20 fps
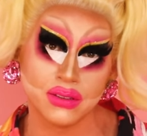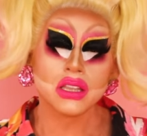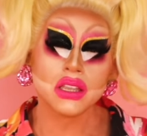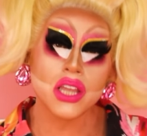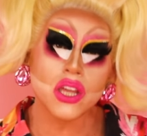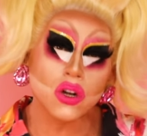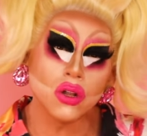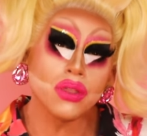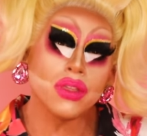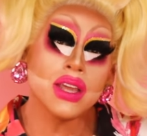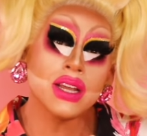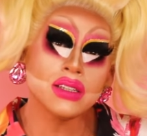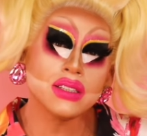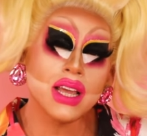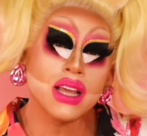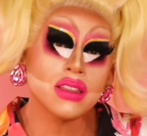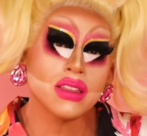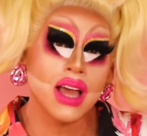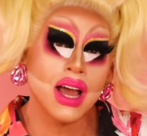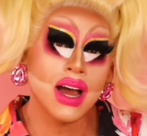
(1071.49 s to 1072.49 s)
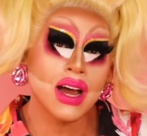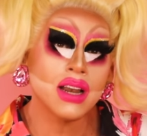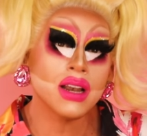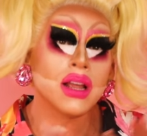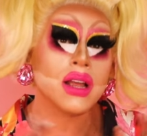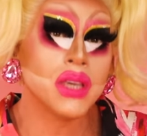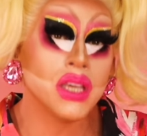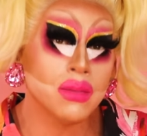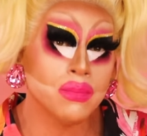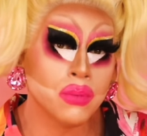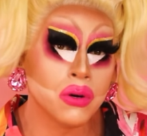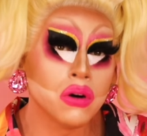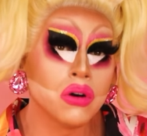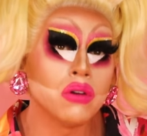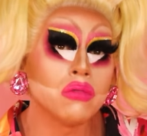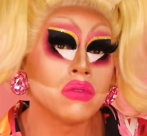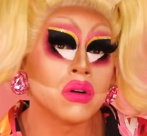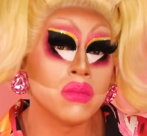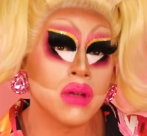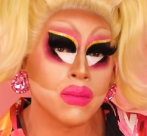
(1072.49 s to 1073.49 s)
Little things like that,
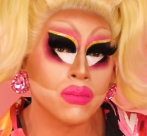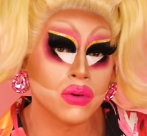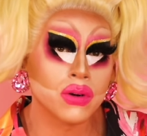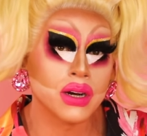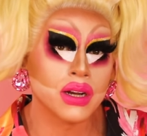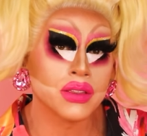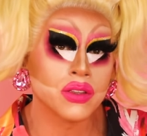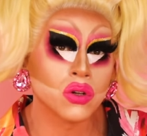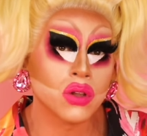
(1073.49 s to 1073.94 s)
people remember it.